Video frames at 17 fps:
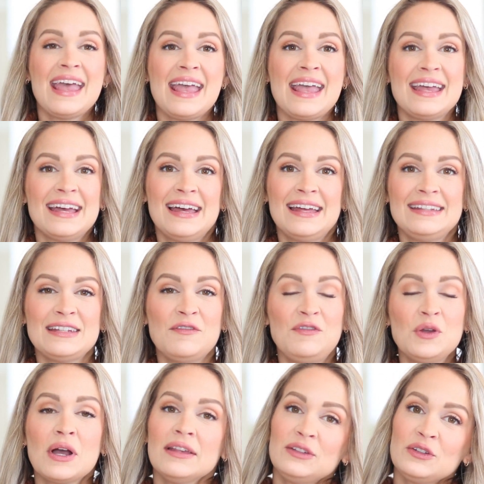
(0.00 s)
And
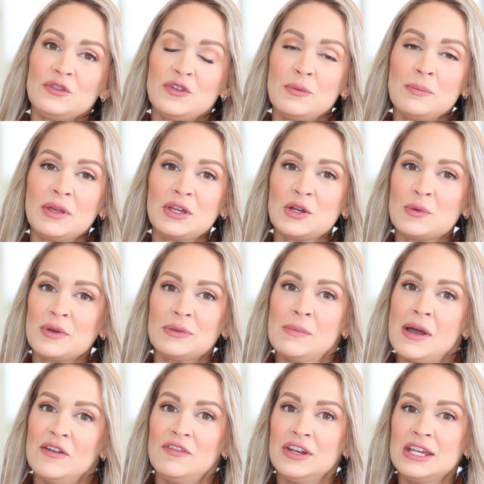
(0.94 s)
if you guys are familiar
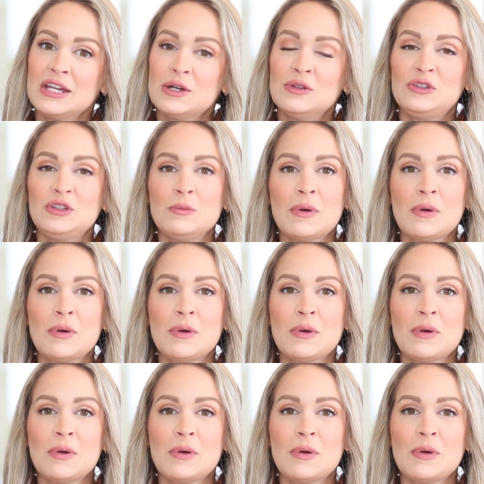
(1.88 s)
with my videos,